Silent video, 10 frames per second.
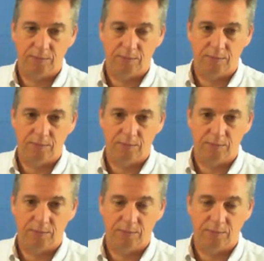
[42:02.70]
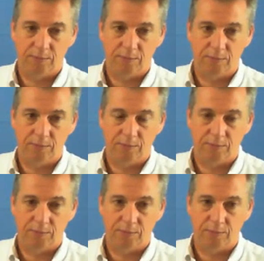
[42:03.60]

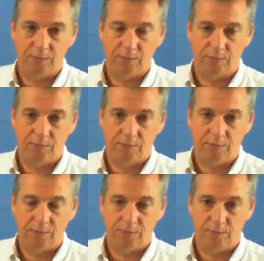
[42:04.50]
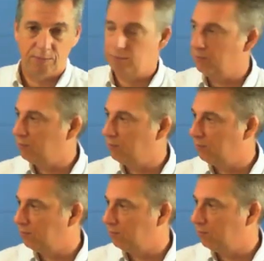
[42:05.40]

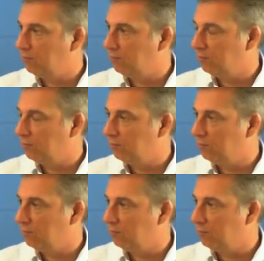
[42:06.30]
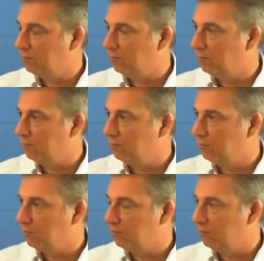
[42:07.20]

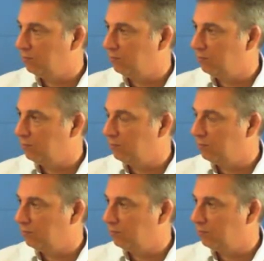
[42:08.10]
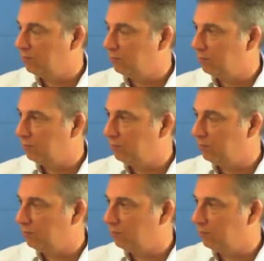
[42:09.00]

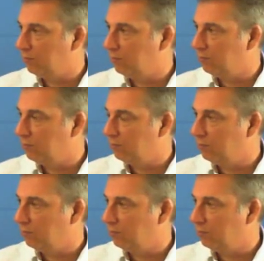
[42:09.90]
This person isn't speaking.